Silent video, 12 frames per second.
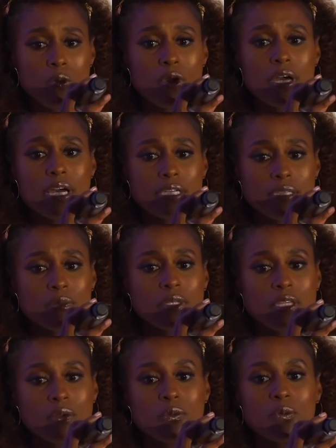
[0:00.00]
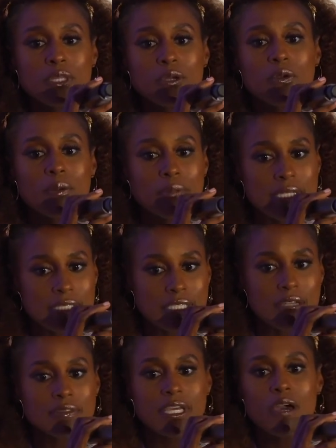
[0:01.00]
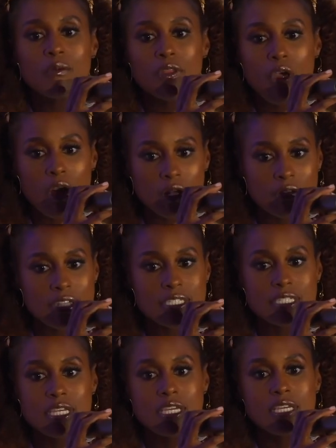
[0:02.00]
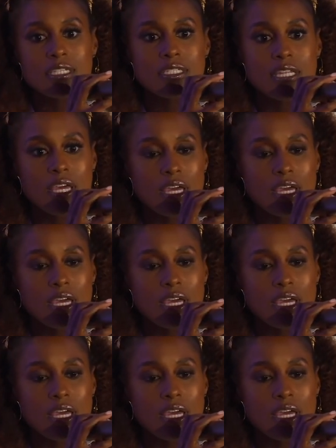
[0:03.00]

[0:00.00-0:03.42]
Well, with the crippling self-doubt, with all of these things